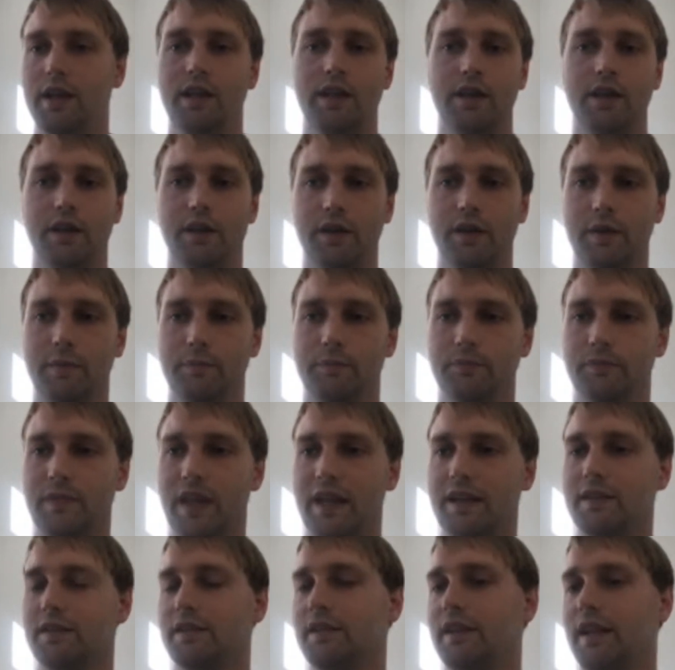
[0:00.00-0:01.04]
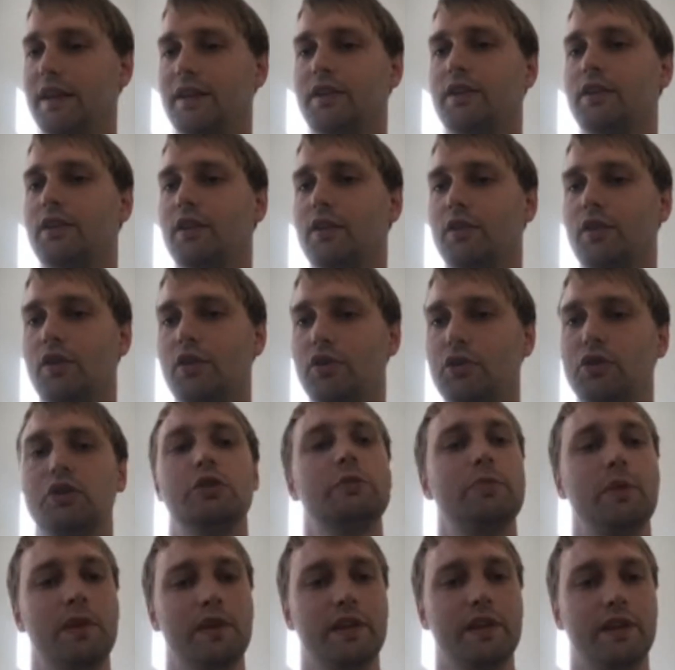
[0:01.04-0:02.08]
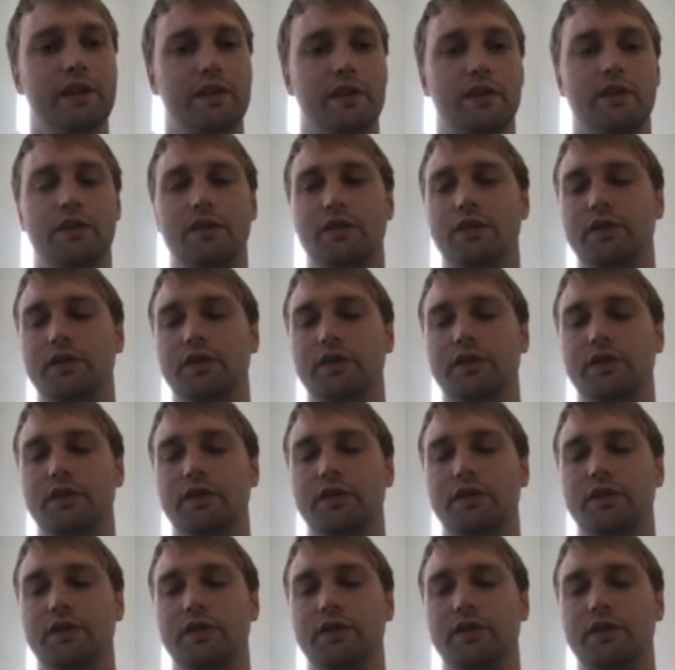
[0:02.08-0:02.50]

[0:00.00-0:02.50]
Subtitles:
Globally,